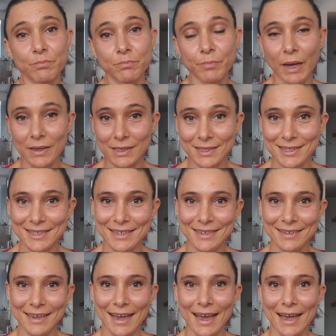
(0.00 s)

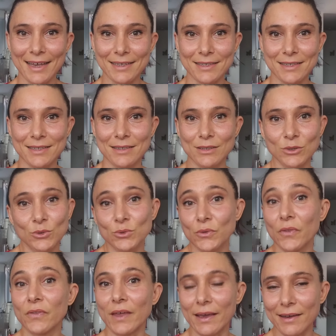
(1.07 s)
balancing as you
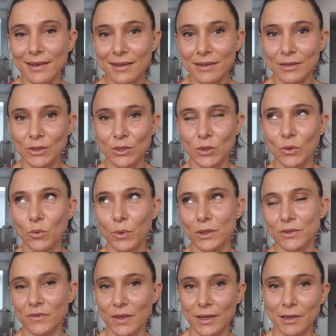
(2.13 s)
think, when
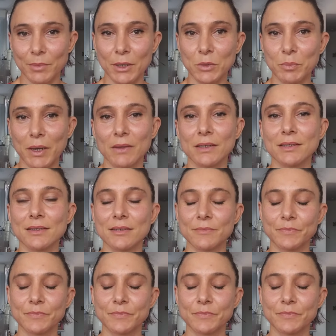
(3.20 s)
you think about balance.